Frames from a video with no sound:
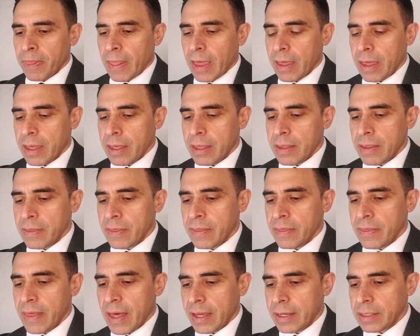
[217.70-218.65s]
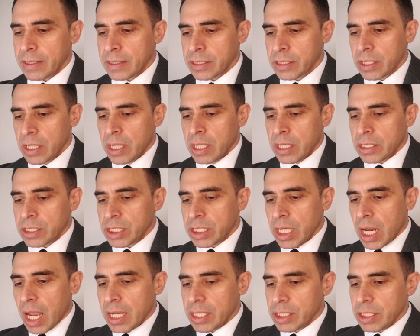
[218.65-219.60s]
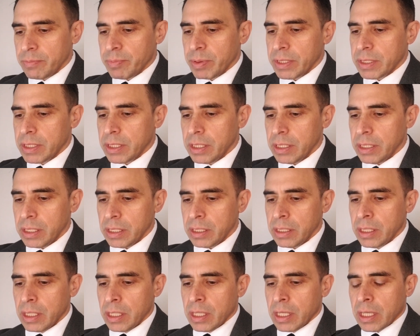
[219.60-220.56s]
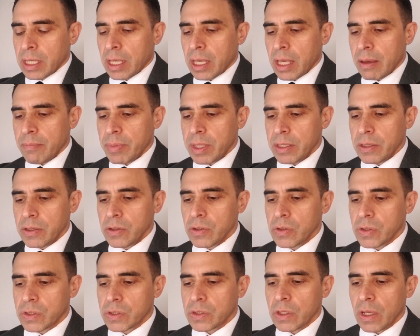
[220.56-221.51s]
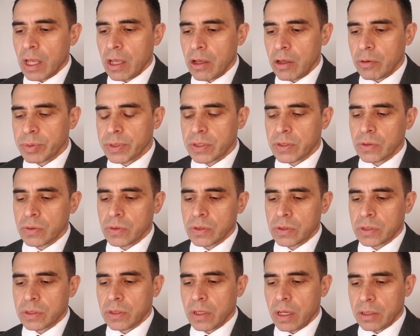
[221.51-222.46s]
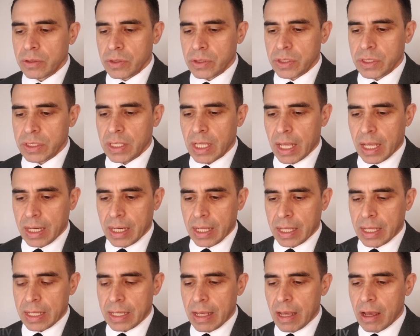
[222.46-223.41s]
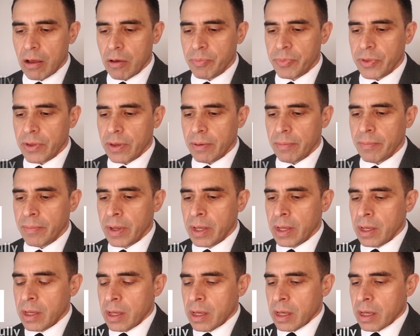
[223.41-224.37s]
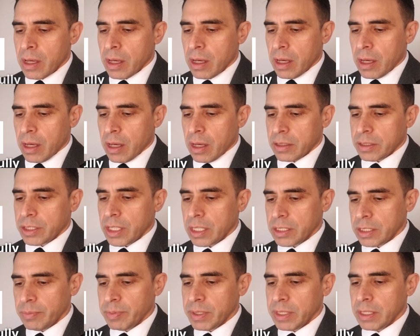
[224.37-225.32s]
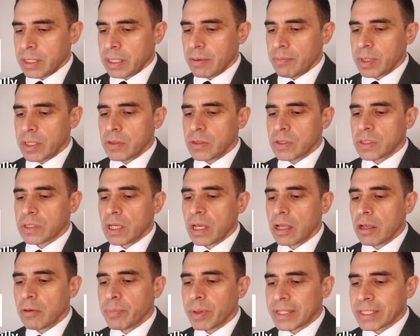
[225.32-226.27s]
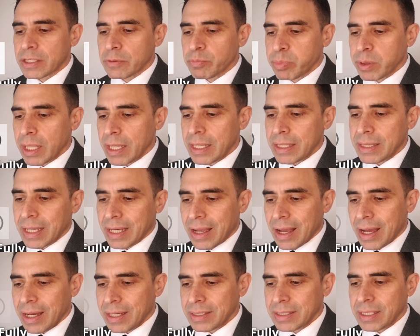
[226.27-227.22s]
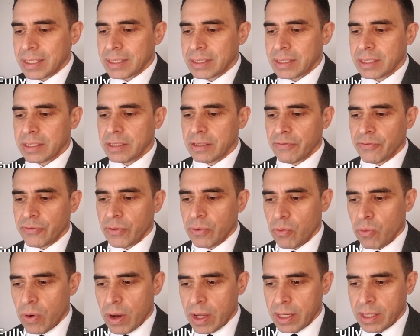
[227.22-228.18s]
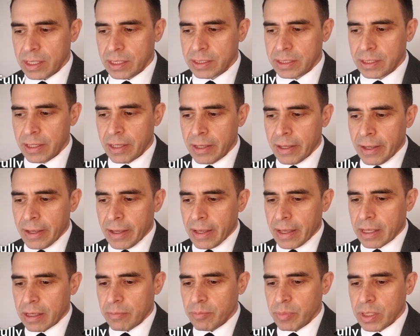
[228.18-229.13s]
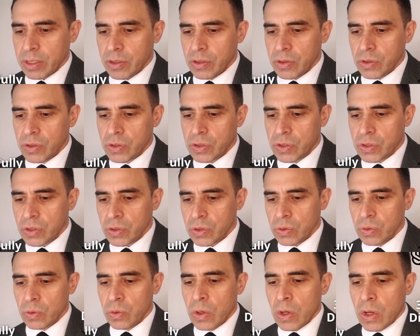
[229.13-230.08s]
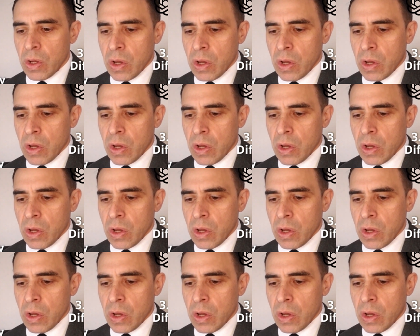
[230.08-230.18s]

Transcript: and that is ChatGPT can be used to help students understand. It can help them, uh, ChatGPT can be used to help explain the content in different ways. It can be used to